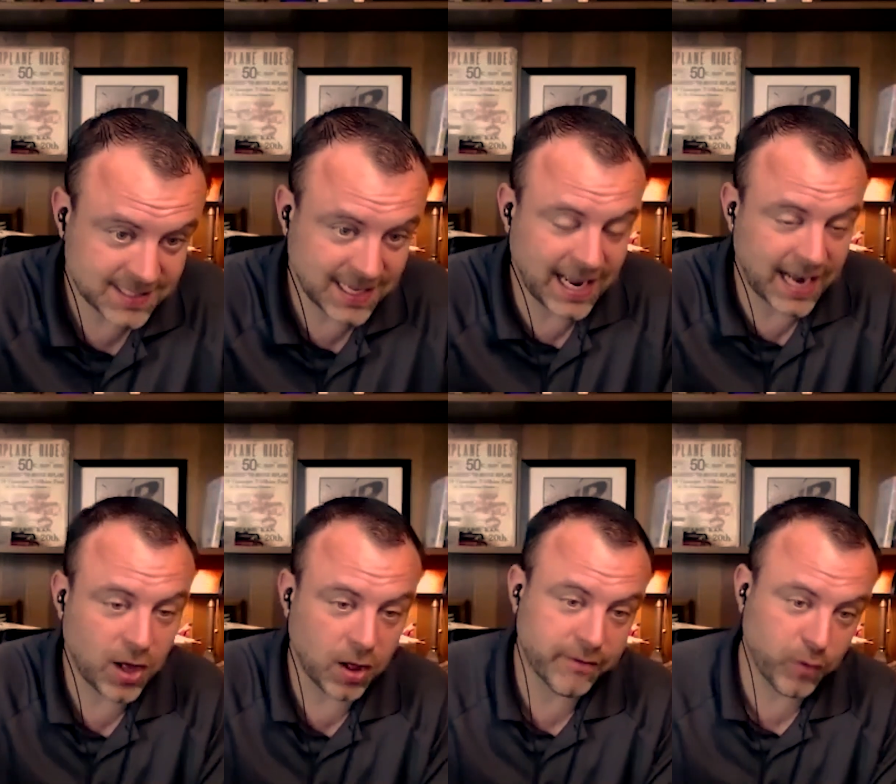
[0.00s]
I call
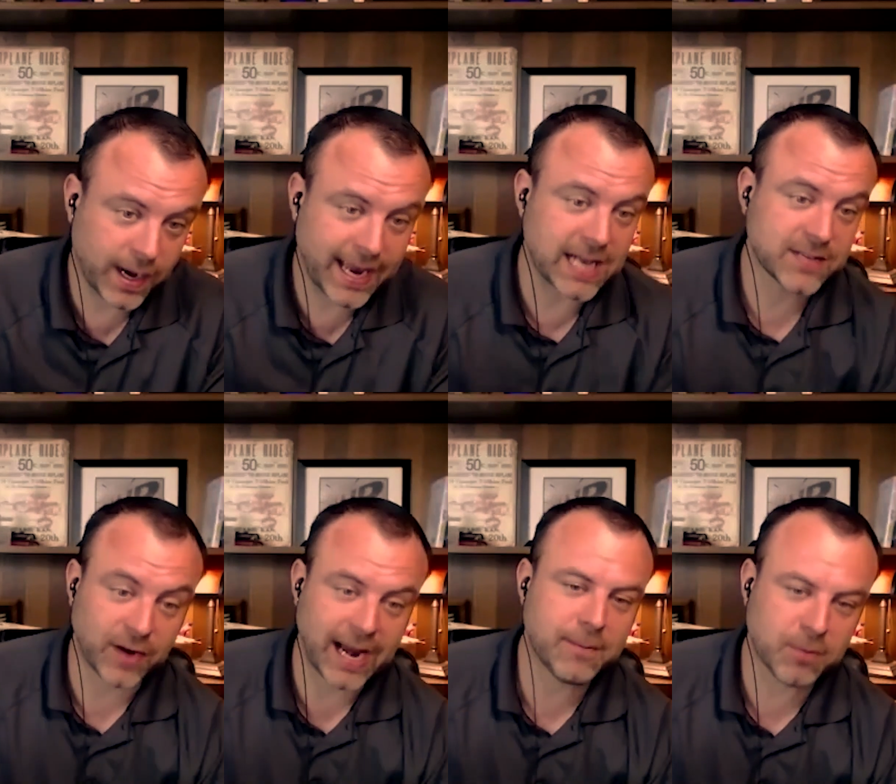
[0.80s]
it a forecast for
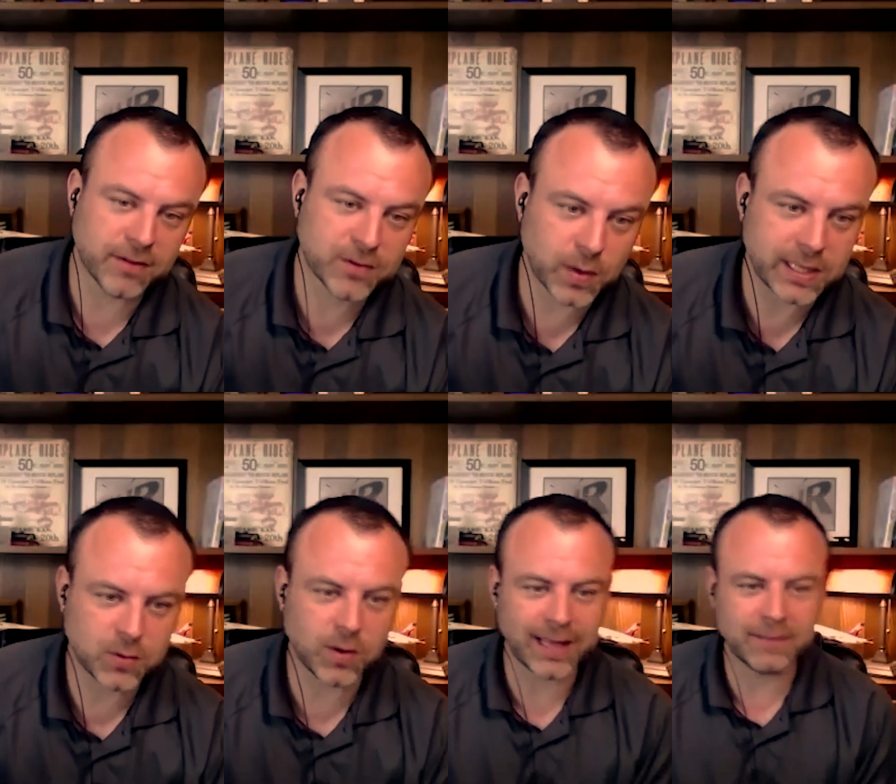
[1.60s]
April of
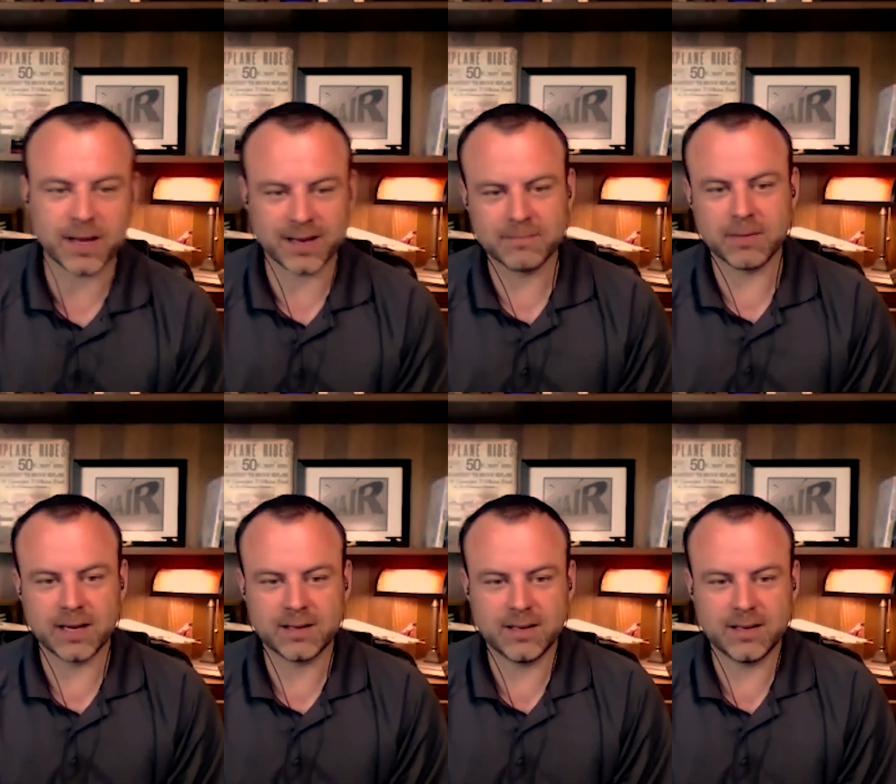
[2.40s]
2020,
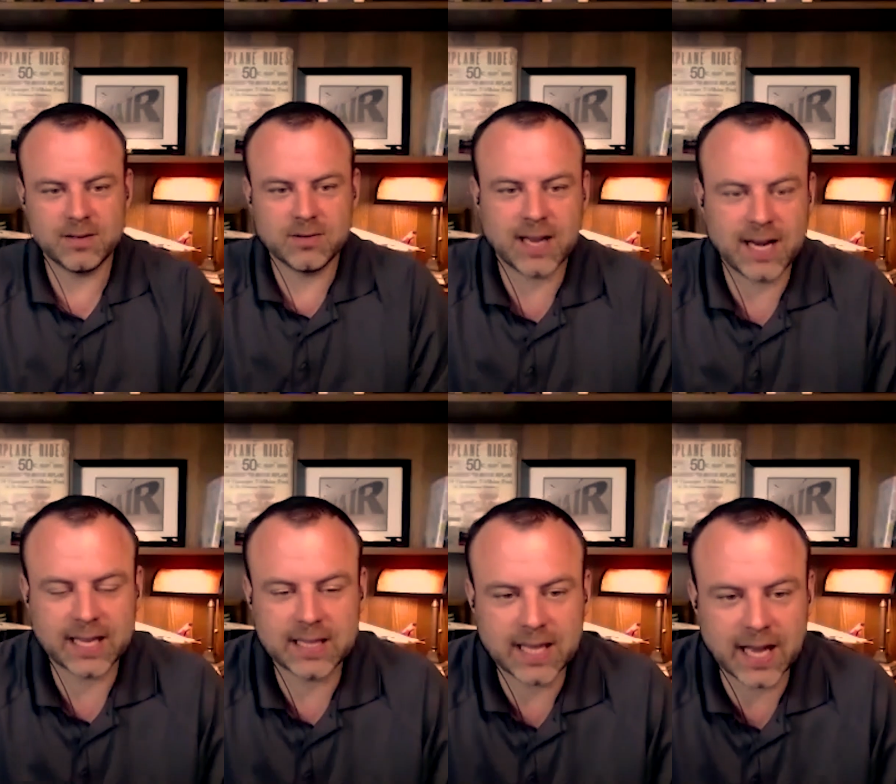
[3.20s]
but you kind of
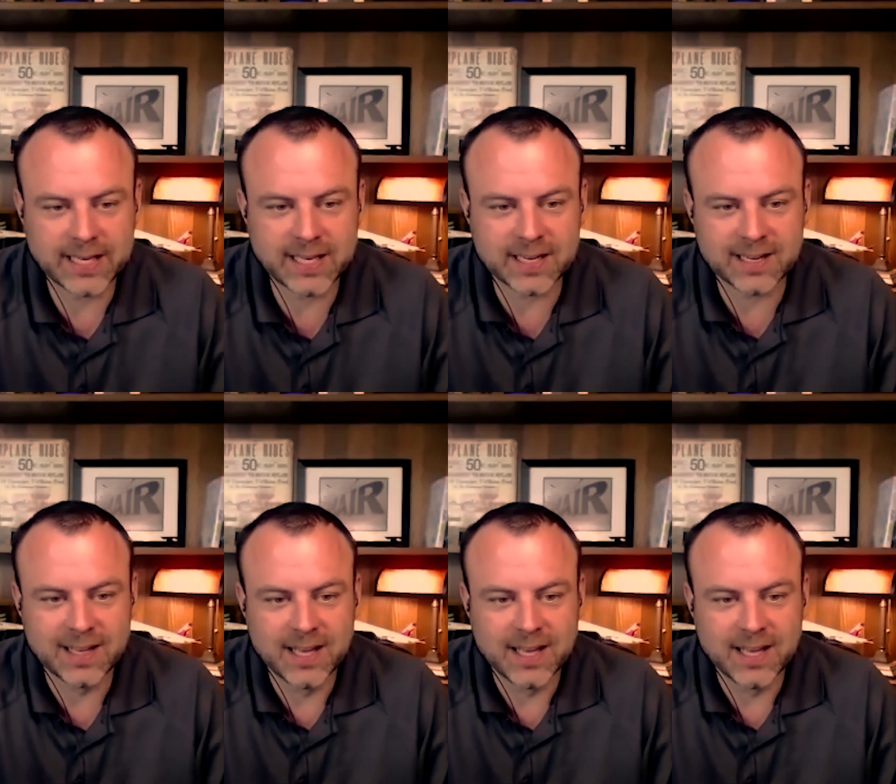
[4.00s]
get the idea.